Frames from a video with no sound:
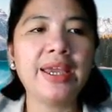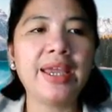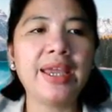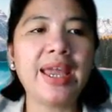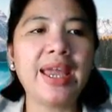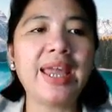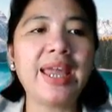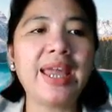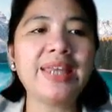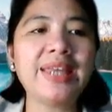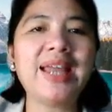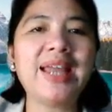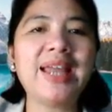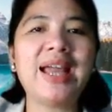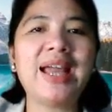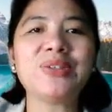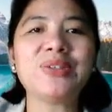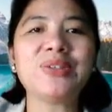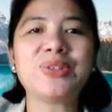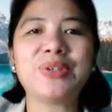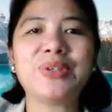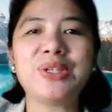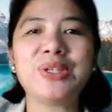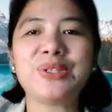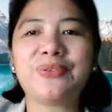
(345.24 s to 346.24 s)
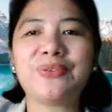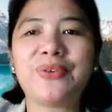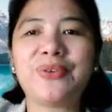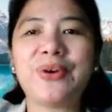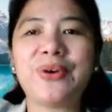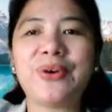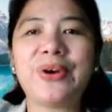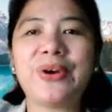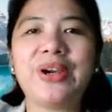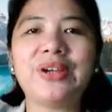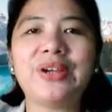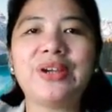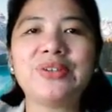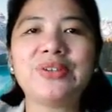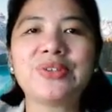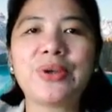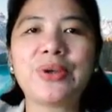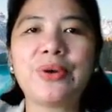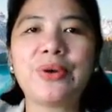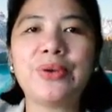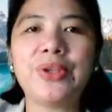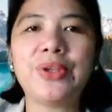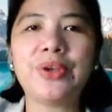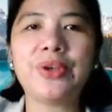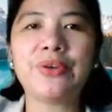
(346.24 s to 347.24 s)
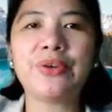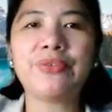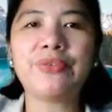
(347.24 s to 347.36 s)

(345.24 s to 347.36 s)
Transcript: and the answer is 4. So your